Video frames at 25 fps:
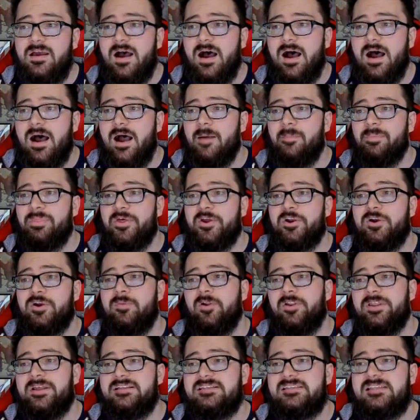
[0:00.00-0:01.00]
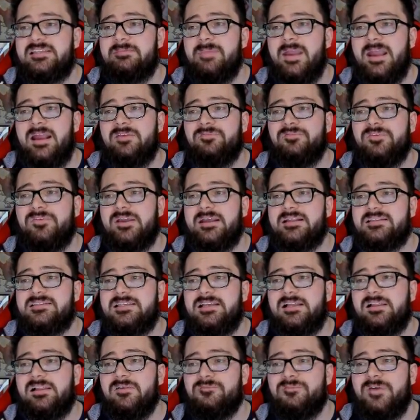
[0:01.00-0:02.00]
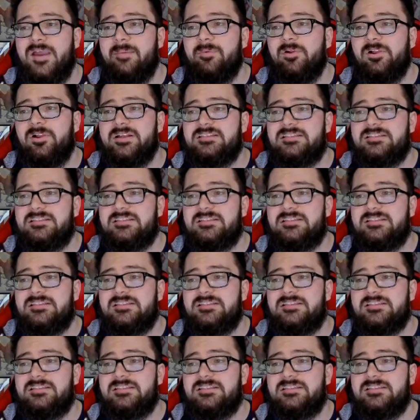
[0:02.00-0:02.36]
Thunderbolt hits the Manaphy, hits the Clefable,